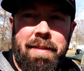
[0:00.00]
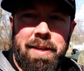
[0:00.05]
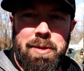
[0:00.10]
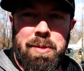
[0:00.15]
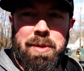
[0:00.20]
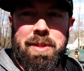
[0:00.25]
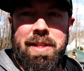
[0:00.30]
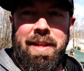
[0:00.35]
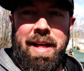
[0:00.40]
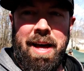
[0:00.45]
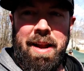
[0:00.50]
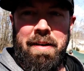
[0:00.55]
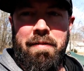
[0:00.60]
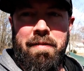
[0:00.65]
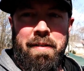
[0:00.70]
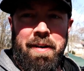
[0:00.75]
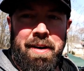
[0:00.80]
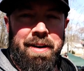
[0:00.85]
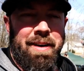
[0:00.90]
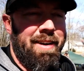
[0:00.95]
this was a lot of
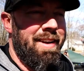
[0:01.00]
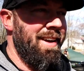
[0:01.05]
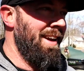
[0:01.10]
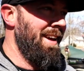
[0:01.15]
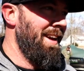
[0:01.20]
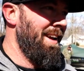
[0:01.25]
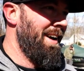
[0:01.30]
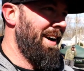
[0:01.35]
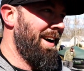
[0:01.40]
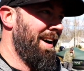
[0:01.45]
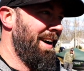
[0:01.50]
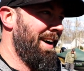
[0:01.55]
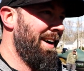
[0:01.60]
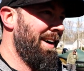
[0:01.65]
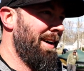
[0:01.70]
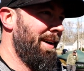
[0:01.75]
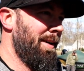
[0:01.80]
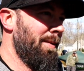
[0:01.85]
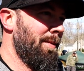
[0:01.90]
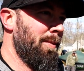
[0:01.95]
fun.
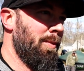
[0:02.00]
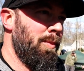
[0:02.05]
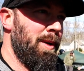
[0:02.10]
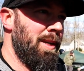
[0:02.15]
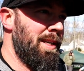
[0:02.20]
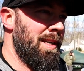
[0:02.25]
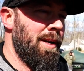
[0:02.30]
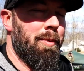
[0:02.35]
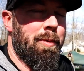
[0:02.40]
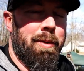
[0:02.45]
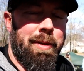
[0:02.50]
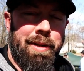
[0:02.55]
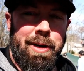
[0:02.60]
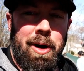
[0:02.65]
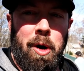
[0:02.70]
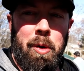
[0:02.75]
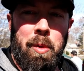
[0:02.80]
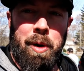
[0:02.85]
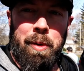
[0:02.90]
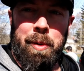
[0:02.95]
Uh, we didn't really
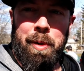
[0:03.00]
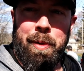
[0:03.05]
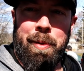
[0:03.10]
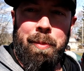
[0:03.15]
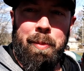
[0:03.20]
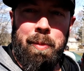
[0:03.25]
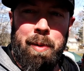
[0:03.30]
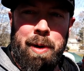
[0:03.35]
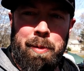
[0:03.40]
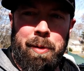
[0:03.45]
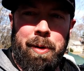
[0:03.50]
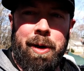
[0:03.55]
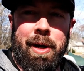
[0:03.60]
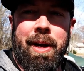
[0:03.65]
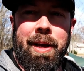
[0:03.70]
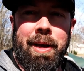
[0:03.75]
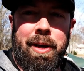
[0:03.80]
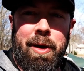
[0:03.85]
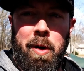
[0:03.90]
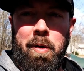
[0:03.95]
know we we were
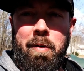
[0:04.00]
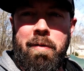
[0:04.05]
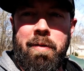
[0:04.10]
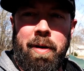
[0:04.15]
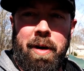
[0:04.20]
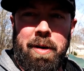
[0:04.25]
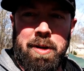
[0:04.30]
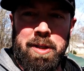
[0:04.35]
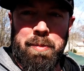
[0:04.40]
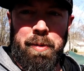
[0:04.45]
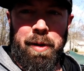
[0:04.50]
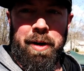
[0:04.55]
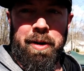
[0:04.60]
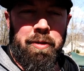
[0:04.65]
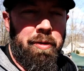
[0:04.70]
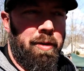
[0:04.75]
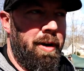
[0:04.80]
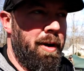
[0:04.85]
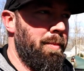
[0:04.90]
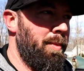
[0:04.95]
going to go for our spring
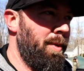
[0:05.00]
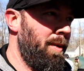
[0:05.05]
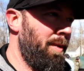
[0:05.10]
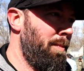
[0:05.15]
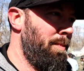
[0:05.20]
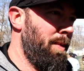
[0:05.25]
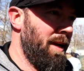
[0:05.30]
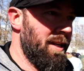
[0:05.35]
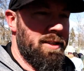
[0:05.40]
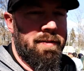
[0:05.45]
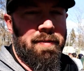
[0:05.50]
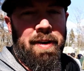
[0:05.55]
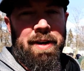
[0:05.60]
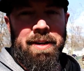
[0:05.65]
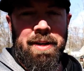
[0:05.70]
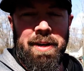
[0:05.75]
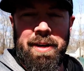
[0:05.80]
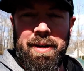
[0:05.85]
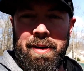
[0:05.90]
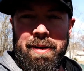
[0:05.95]
trip.
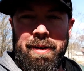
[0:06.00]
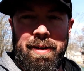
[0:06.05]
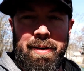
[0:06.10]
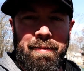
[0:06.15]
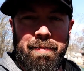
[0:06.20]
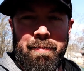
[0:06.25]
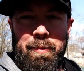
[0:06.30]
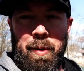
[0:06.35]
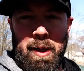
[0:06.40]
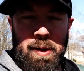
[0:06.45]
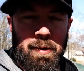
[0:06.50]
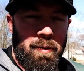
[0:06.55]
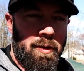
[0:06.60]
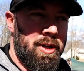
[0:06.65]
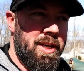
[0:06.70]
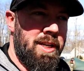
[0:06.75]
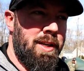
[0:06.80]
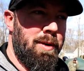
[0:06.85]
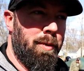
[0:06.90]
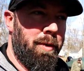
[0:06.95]
Pennsylvania, West
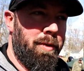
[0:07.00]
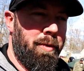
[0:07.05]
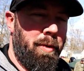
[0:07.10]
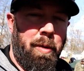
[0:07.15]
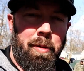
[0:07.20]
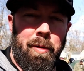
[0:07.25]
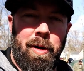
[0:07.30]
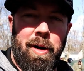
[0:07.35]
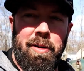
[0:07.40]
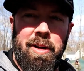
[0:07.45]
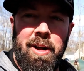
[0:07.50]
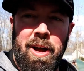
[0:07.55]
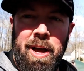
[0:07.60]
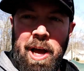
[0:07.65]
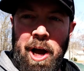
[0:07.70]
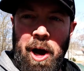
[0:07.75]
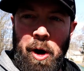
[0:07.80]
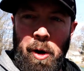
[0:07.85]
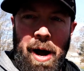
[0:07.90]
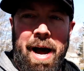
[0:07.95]
Virginia were thrown around.
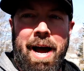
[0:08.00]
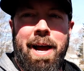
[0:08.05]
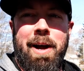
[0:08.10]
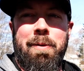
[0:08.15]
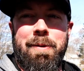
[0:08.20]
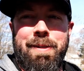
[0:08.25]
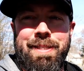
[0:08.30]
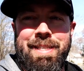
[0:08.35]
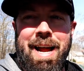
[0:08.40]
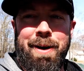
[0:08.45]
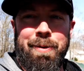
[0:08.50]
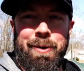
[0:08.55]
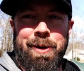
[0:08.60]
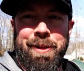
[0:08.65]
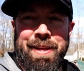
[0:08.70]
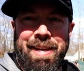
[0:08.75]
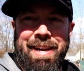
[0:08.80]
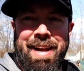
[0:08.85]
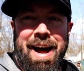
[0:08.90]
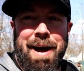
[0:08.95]
Ohio was not
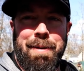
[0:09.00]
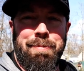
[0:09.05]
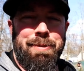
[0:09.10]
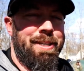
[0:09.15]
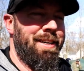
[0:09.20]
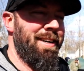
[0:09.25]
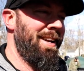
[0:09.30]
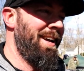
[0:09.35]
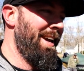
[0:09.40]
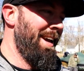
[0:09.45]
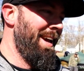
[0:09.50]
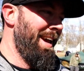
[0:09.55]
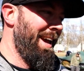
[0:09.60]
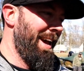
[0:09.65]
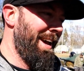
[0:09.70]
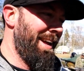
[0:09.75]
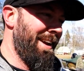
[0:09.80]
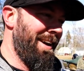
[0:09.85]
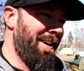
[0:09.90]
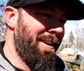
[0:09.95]
really an option,
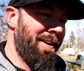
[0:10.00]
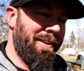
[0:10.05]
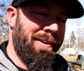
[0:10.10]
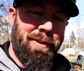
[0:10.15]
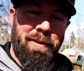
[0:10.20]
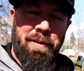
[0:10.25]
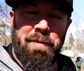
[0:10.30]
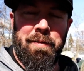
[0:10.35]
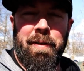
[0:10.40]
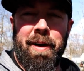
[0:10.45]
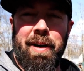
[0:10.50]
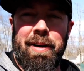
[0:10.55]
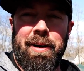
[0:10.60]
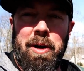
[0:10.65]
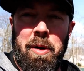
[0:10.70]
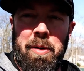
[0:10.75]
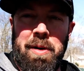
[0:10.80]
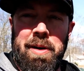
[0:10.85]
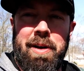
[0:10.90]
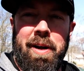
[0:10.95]
and our good friend
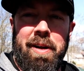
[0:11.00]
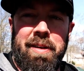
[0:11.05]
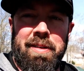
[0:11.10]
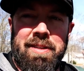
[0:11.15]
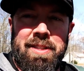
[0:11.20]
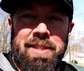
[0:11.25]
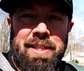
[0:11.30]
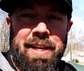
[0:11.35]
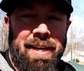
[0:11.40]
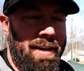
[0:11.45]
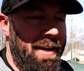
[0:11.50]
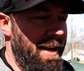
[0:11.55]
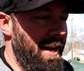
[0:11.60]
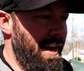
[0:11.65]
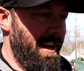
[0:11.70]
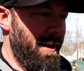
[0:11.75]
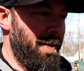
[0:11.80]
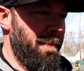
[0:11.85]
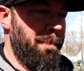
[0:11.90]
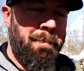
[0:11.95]
Cody Dalton said,
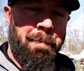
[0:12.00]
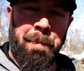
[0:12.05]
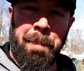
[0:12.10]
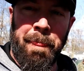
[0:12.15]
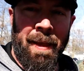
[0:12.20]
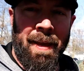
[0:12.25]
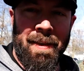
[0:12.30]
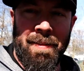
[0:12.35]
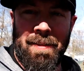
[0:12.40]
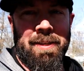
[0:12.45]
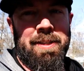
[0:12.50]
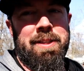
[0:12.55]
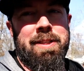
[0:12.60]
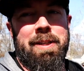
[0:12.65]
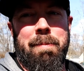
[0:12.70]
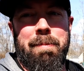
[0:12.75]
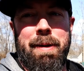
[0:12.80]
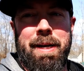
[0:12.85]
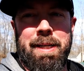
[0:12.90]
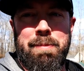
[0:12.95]
"Hey, this is
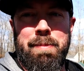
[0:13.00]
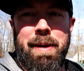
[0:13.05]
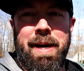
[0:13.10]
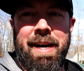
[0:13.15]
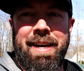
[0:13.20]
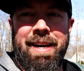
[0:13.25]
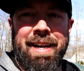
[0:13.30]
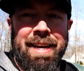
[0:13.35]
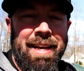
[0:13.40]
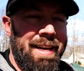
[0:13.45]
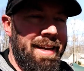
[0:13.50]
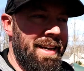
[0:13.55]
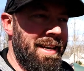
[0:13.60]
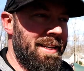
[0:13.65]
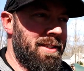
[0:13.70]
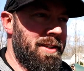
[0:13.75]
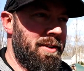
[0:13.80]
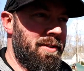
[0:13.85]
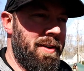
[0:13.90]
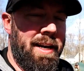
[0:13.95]
our best bet
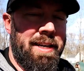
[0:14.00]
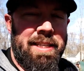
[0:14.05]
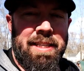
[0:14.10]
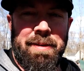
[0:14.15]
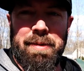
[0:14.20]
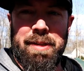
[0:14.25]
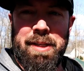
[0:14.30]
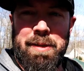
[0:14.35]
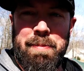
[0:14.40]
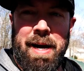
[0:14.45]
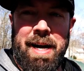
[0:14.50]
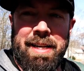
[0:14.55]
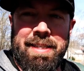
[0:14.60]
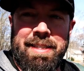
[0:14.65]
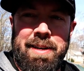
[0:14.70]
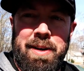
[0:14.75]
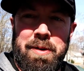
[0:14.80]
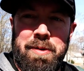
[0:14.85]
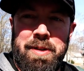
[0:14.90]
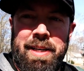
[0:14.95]
is to try some of the spots
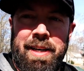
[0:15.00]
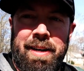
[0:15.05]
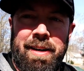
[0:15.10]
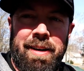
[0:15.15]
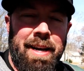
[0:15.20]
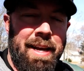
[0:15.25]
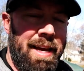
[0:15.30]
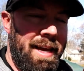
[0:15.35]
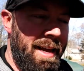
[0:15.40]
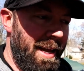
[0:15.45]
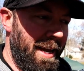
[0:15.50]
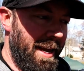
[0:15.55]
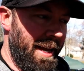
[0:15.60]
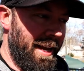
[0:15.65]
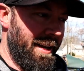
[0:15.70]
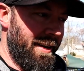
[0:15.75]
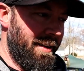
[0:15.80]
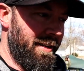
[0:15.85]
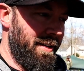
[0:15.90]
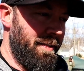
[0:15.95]
he knows here
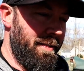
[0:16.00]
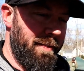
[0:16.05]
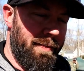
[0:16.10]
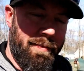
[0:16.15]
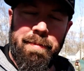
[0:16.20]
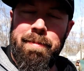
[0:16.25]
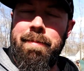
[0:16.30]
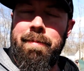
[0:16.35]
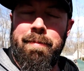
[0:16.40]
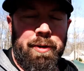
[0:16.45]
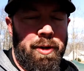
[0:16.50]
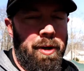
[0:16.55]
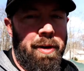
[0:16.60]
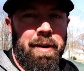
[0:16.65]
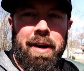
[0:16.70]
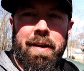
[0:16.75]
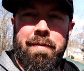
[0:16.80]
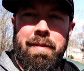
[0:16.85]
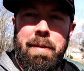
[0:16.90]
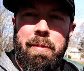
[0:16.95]
and sure
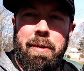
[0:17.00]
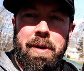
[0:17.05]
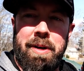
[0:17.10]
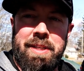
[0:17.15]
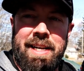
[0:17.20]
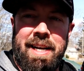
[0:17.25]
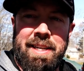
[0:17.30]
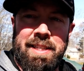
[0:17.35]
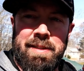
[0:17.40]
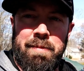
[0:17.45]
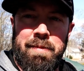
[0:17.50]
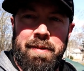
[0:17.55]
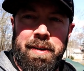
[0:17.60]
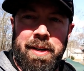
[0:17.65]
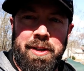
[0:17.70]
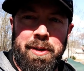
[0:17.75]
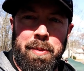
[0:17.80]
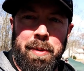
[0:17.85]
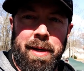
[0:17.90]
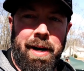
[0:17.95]
enough, he put us on some
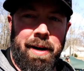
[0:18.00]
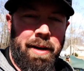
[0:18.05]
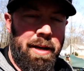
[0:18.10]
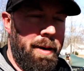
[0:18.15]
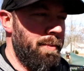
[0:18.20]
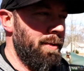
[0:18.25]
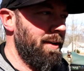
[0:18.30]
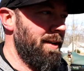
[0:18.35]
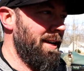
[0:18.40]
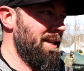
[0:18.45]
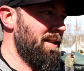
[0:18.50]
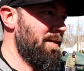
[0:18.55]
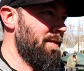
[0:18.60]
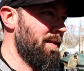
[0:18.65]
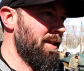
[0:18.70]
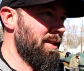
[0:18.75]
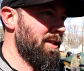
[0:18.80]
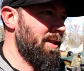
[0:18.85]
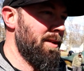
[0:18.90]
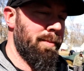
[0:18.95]
fish. We got a couple of nice
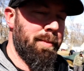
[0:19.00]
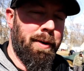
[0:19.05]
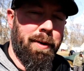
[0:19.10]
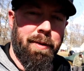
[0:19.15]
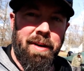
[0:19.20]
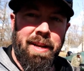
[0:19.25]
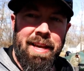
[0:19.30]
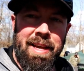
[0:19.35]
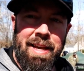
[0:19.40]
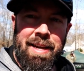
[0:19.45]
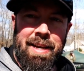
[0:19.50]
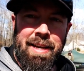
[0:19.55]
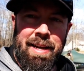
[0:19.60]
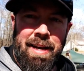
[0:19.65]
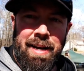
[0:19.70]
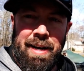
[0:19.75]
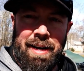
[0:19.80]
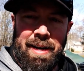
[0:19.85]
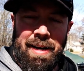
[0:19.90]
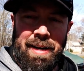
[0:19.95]
fish in the boat,
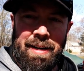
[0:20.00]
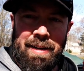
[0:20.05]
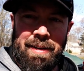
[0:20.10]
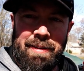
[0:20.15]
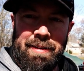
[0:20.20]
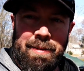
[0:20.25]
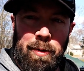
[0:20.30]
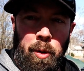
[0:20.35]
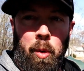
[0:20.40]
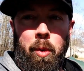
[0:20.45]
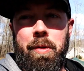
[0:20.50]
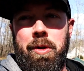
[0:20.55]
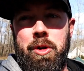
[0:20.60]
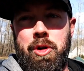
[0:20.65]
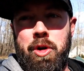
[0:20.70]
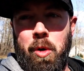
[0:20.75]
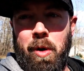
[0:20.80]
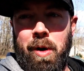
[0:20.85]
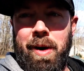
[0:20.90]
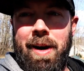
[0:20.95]
uh, or the
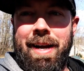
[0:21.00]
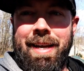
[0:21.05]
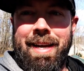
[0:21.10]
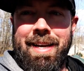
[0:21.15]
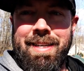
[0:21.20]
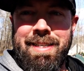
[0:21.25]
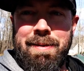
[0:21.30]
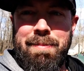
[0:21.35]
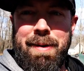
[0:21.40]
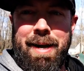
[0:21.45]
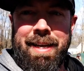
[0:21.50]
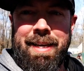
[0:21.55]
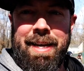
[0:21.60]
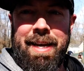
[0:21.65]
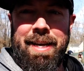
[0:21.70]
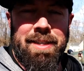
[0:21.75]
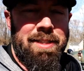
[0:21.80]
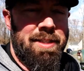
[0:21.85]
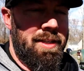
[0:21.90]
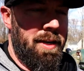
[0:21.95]
shore, I guess in my
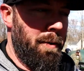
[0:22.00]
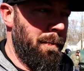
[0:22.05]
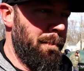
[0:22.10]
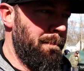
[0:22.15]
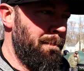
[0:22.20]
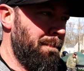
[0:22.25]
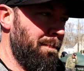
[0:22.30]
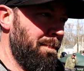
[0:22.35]
case, so